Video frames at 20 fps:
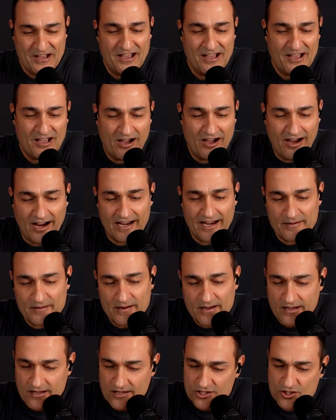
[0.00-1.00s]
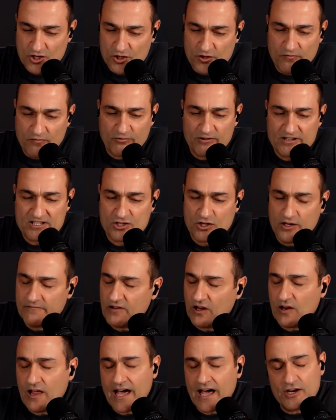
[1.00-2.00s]
All right. So you've received a
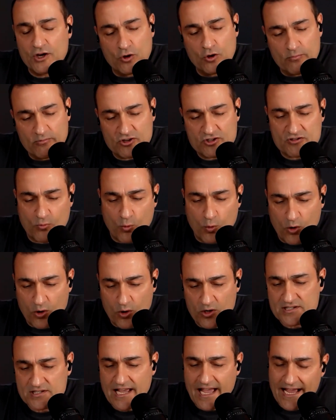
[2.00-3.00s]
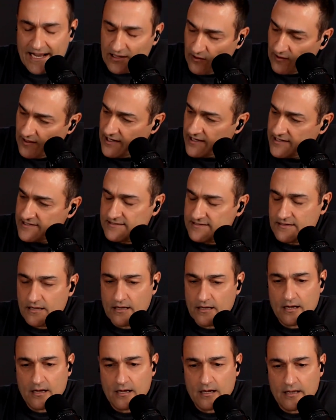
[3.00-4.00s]
lot of numerous awards, accolades,
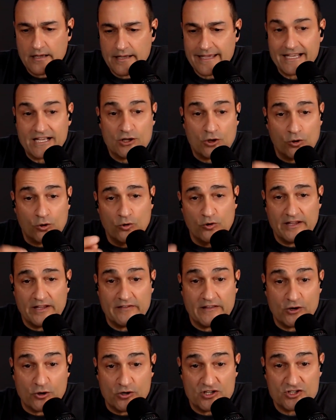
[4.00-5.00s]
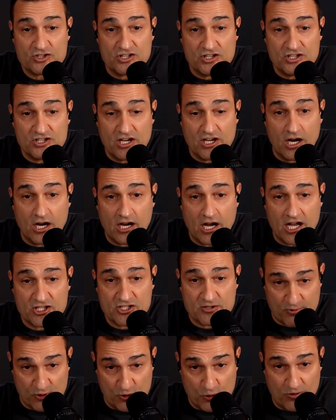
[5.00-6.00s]
including the Ernst & Young
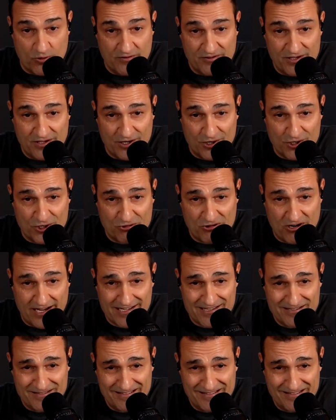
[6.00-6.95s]
Entrepreneur of the Year, correct?